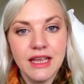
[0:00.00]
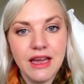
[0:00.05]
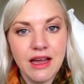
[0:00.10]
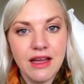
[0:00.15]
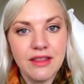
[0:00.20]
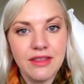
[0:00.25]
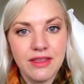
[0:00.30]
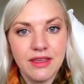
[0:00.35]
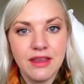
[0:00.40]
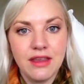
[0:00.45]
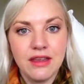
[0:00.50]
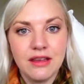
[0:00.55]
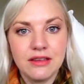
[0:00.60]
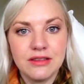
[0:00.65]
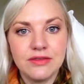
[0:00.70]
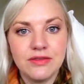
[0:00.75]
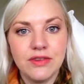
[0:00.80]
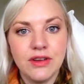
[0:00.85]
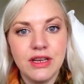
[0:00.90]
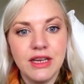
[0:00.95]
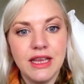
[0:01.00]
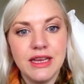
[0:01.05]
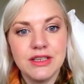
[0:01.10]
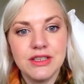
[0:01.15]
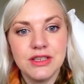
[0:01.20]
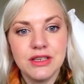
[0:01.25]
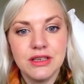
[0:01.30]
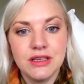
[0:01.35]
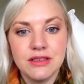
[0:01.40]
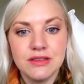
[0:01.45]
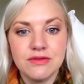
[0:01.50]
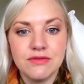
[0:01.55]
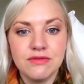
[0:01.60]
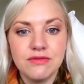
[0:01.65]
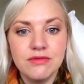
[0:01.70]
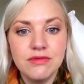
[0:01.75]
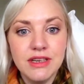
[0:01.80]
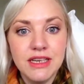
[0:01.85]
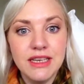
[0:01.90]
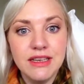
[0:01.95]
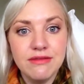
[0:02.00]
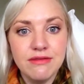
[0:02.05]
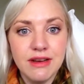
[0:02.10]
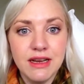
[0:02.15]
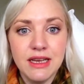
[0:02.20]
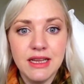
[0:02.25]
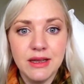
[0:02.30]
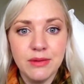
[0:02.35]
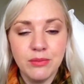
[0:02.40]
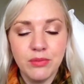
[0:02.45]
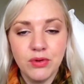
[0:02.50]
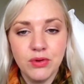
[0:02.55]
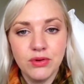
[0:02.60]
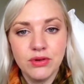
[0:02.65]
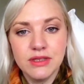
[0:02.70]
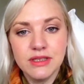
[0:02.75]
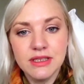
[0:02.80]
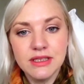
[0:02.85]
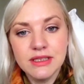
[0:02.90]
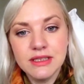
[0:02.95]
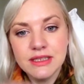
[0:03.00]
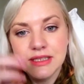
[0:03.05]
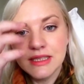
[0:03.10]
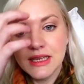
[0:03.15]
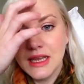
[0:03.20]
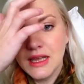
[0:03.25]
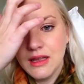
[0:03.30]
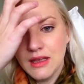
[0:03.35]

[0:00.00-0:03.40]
I think exfoliation is really important